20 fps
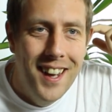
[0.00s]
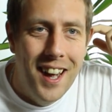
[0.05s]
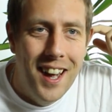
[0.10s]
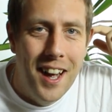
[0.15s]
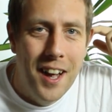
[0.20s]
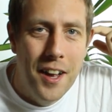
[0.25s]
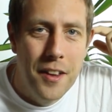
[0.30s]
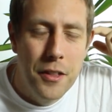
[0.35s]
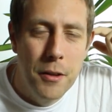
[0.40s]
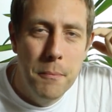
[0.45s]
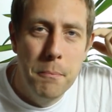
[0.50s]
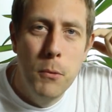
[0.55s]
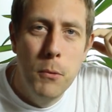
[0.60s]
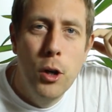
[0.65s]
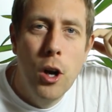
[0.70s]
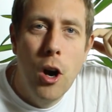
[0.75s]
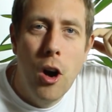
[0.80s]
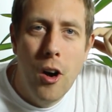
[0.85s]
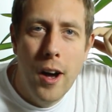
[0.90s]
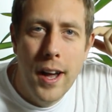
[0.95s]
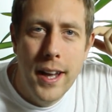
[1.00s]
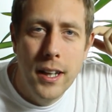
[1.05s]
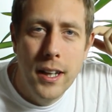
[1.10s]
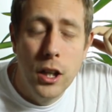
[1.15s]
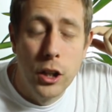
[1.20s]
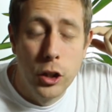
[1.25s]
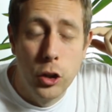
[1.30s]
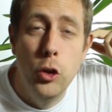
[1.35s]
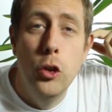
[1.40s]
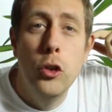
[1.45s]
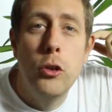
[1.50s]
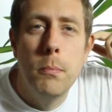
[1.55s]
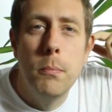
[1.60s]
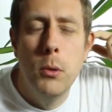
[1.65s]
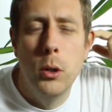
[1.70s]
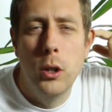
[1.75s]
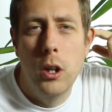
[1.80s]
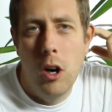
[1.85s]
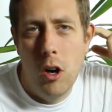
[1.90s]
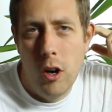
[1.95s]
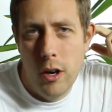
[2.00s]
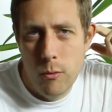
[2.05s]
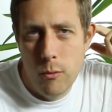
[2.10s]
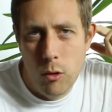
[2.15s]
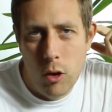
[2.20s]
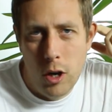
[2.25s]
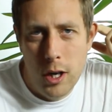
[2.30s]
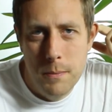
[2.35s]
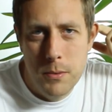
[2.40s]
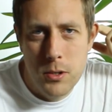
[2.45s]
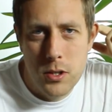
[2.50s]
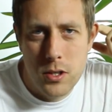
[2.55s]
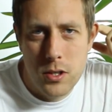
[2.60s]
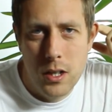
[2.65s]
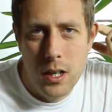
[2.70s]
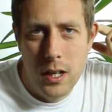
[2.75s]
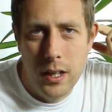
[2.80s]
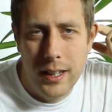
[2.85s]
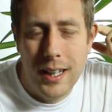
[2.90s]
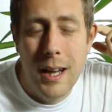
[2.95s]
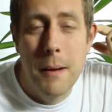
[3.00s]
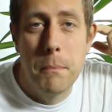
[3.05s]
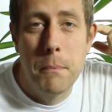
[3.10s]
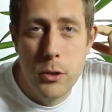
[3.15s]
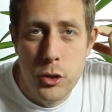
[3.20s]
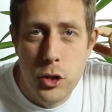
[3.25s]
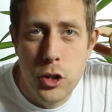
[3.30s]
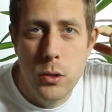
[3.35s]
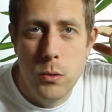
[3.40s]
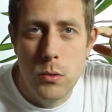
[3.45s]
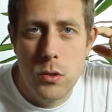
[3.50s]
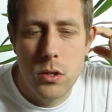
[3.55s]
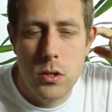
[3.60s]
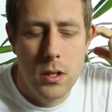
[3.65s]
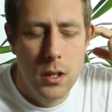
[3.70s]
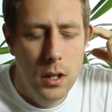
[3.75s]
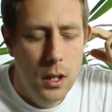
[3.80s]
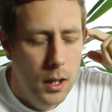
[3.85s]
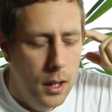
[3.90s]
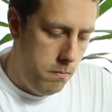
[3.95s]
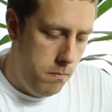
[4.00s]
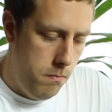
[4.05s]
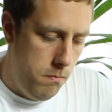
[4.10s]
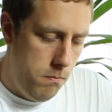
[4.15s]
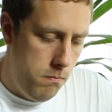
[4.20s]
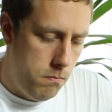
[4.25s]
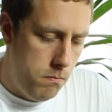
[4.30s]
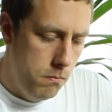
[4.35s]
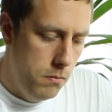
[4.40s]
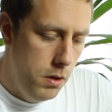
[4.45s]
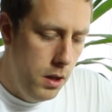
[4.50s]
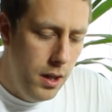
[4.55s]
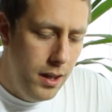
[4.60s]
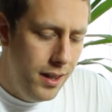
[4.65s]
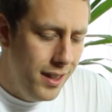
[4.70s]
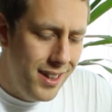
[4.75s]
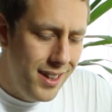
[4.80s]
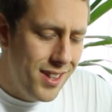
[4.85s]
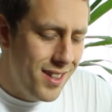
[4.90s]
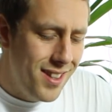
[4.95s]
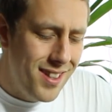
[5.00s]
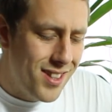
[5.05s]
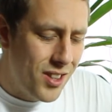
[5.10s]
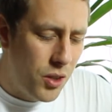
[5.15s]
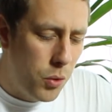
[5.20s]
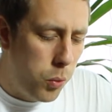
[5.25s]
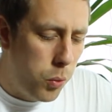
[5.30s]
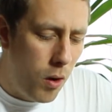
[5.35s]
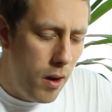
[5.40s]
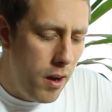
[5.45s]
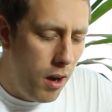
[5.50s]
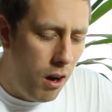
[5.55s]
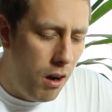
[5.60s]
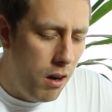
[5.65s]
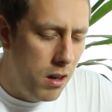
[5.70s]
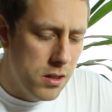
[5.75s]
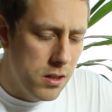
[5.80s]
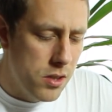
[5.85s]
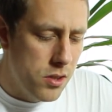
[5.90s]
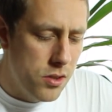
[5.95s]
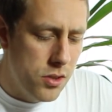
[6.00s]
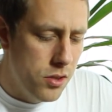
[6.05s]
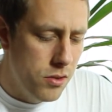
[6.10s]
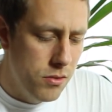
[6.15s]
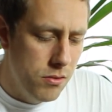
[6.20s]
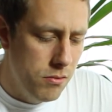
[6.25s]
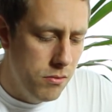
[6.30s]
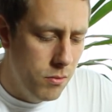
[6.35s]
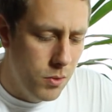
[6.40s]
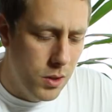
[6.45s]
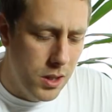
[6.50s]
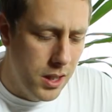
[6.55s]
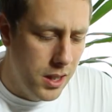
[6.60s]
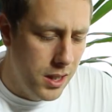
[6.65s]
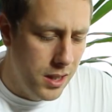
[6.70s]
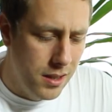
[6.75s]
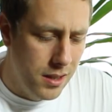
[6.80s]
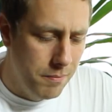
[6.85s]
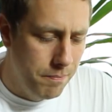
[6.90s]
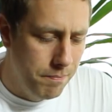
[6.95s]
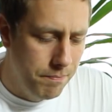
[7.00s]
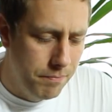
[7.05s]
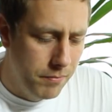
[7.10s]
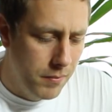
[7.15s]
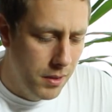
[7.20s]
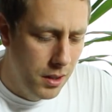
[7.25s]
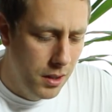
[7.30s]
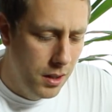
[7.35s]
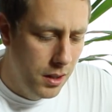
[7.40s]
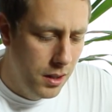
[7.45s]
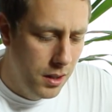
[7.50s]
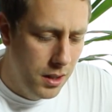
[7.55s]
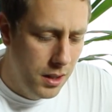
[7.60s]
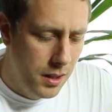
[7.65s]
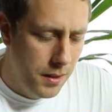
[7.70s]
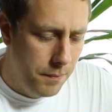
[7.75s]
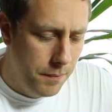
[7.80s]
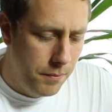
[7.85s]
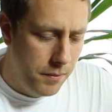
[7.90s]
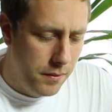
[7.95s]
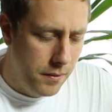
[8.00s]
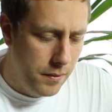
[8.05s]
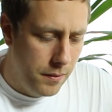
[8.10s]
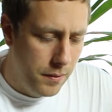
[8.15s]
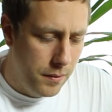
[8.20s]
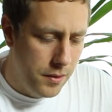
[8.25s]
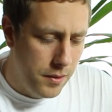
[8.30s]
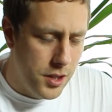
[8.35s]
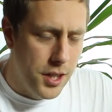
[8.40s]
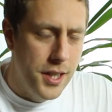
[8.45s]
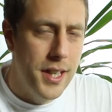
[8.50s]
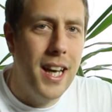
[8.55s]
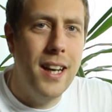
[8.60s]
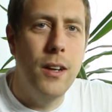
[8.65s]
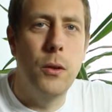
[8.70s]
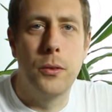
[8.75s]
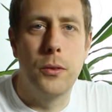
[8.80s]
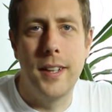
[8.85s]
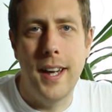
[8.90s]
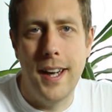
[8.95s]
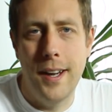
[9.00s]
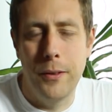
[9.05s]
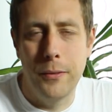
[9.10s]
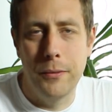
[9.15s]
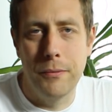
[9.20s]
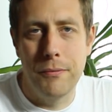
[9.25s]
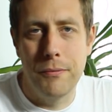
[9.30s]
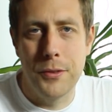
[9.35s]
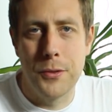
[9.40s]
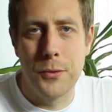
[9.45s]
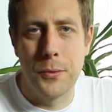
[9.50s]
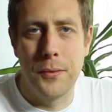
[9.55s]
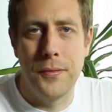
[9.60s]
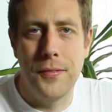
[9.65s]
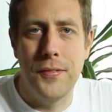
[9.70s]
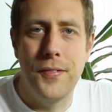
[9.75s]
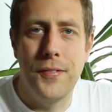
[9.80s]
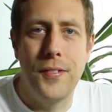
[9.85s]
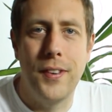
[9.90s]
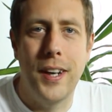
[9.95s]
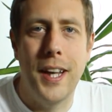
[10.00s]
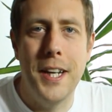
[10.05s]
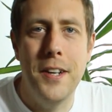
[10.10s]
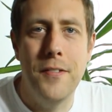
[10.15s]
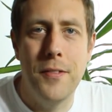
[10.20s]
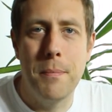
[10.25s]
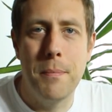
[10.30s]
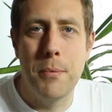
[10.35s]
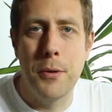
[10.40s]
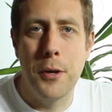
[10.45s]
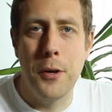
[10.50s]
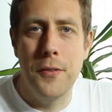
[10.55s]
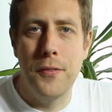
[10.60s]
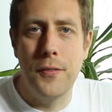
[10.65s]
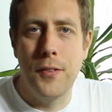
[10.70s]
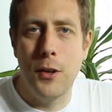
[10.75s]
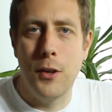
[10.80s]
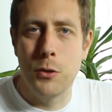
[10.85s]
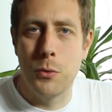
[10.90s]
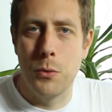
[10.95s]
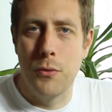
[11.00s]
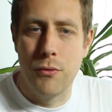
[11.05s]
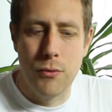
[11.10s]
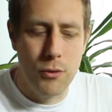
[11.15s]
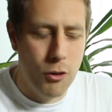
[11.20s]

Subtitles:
that Munghai, a good Munghai ripes can produce. It's quite hard to nail down sort of flavour profiles with